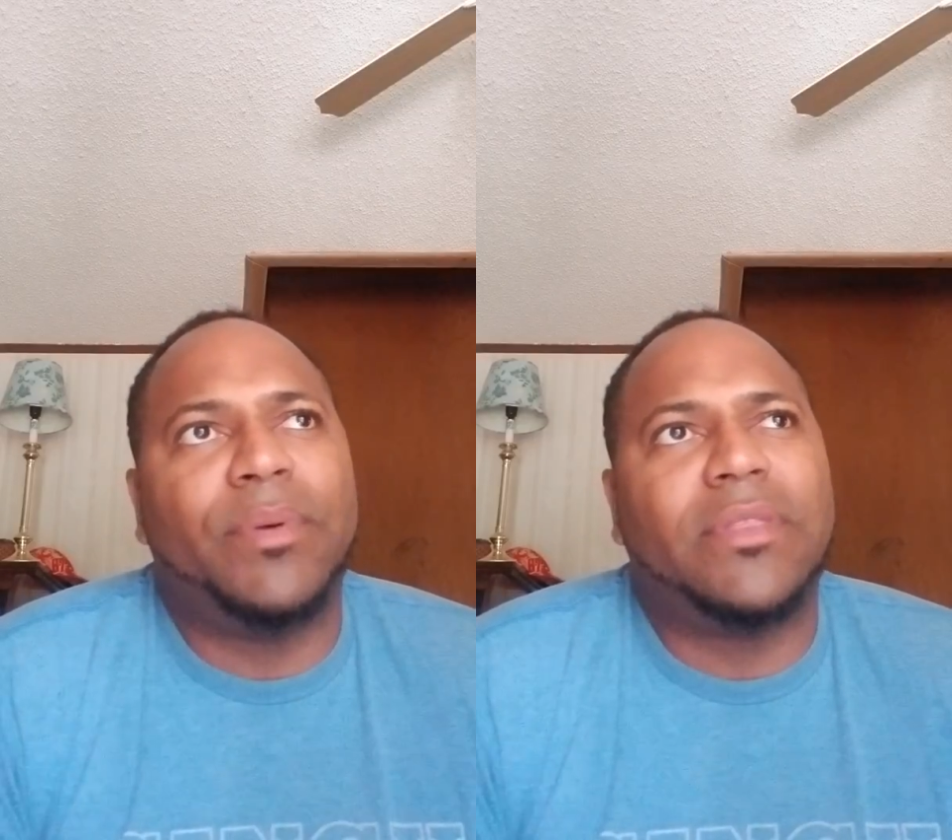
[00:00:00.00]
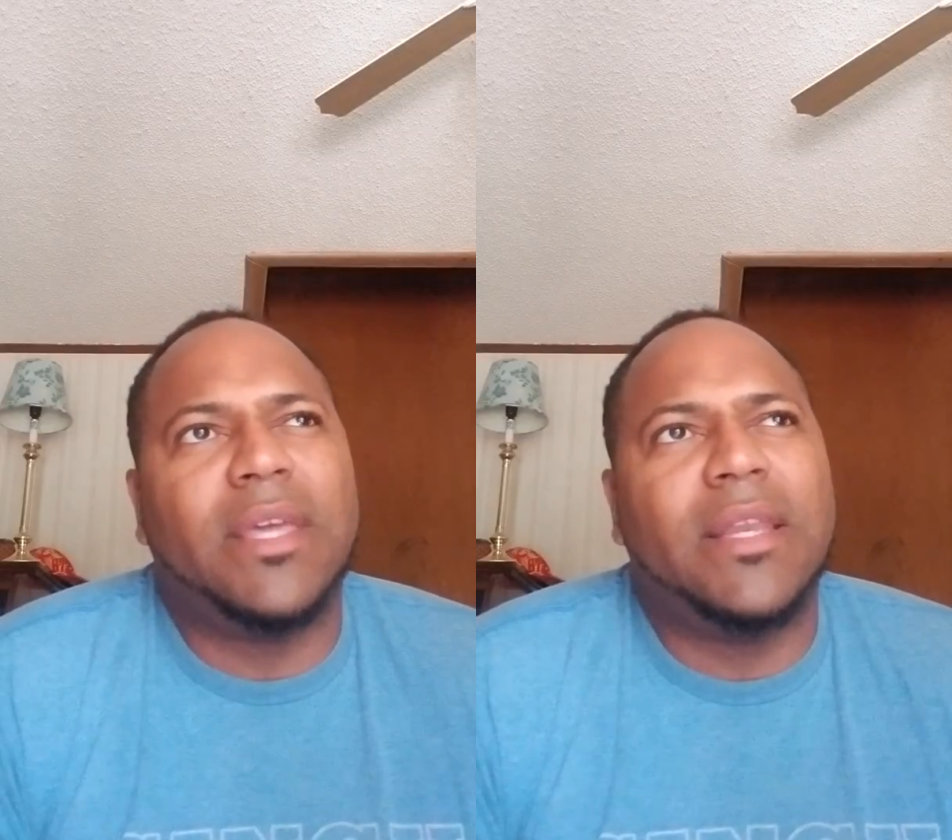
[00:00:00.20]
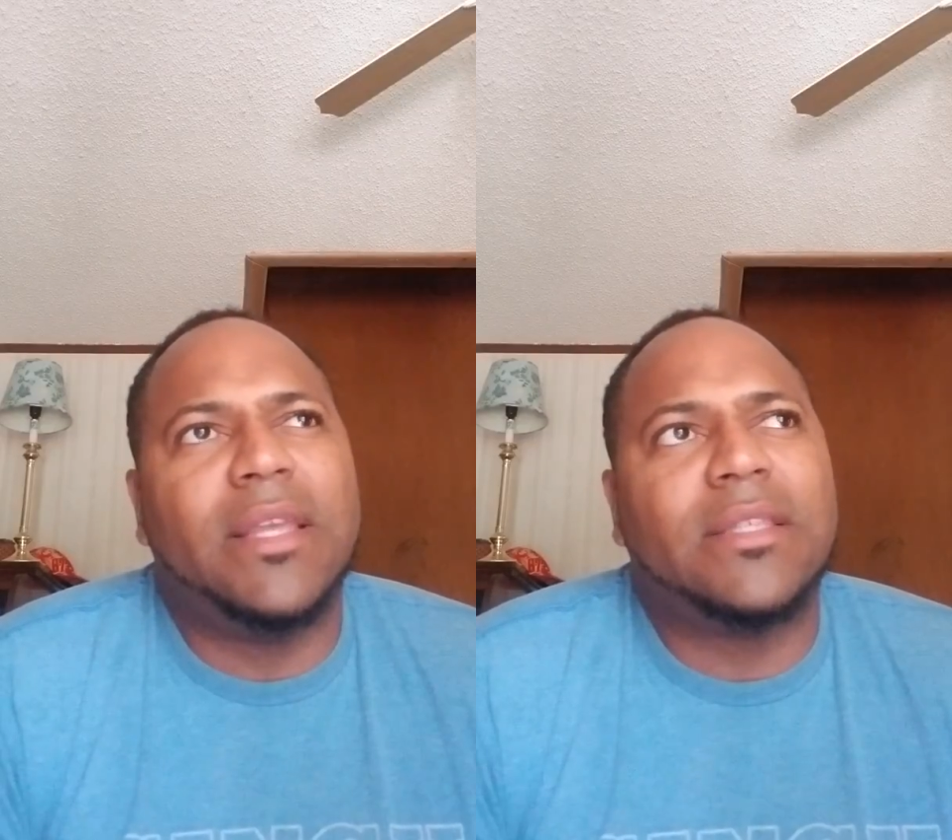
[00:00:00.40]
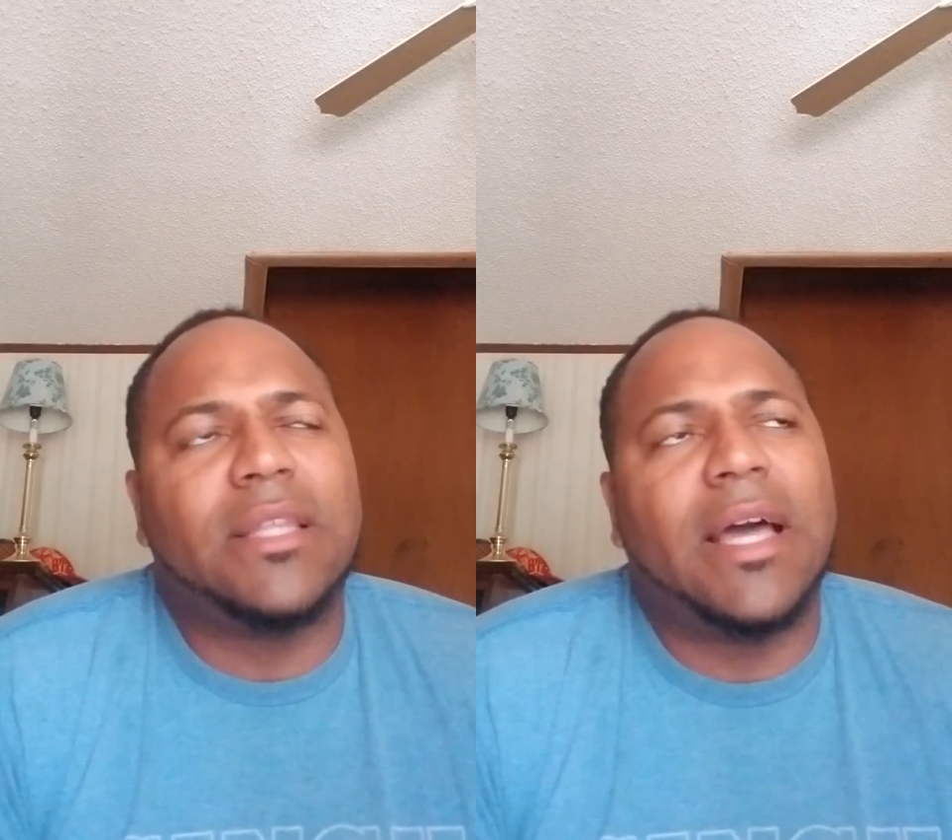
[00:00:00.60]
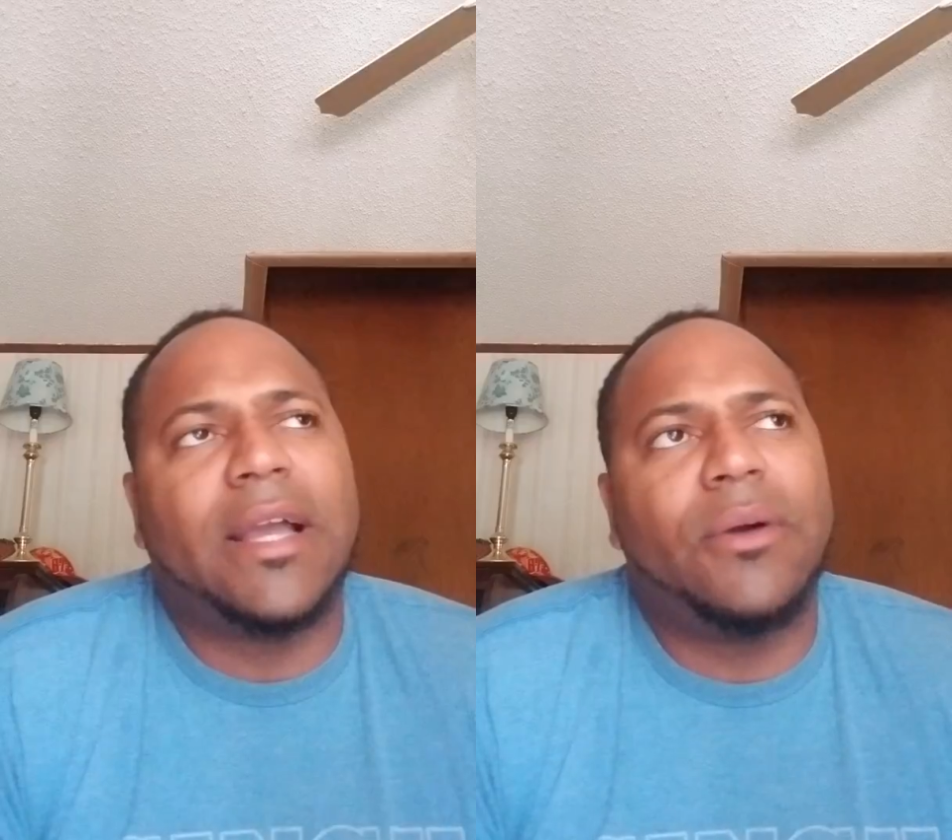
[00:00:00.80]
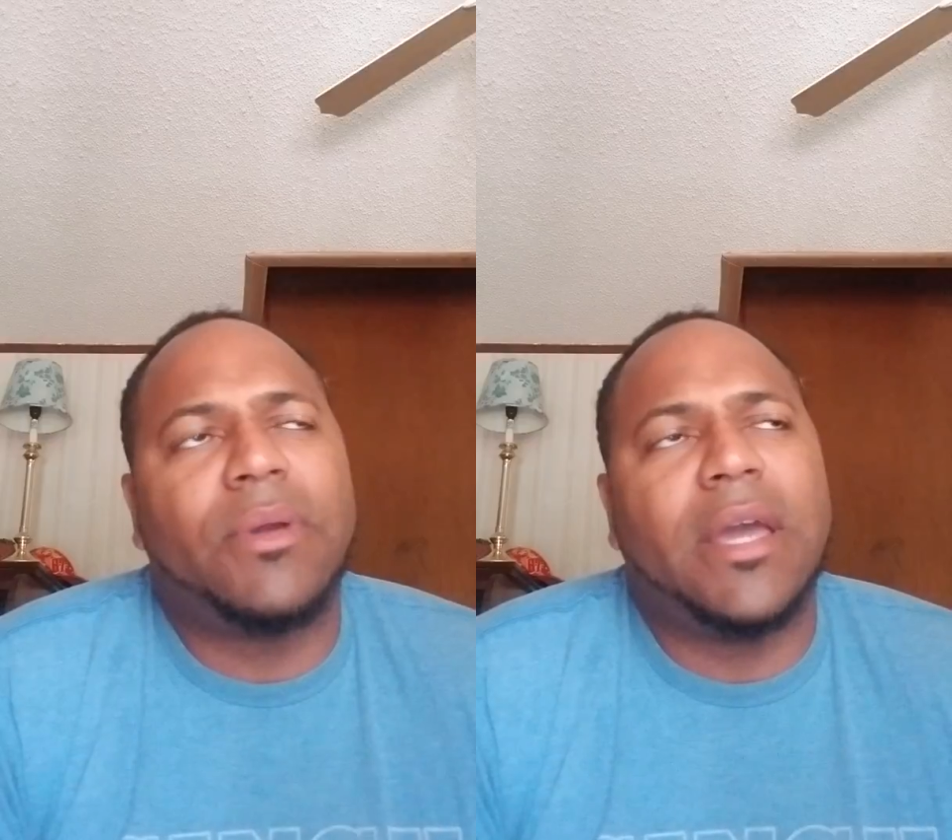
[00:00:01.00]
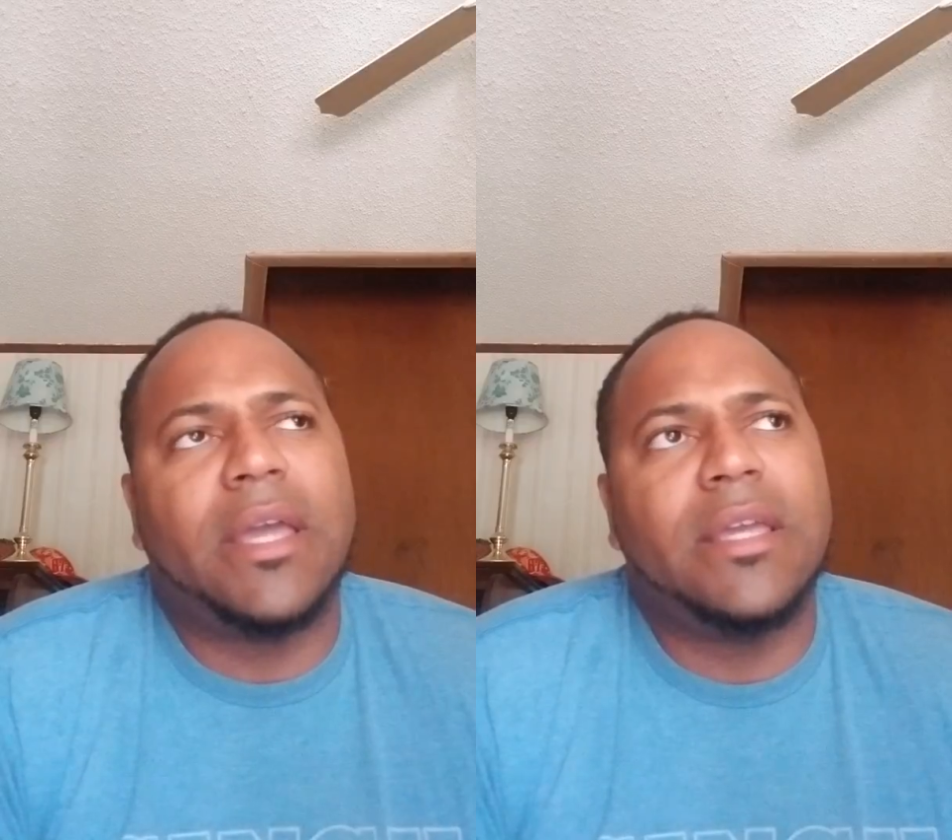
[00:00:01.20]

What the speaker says: but then it's like, okay,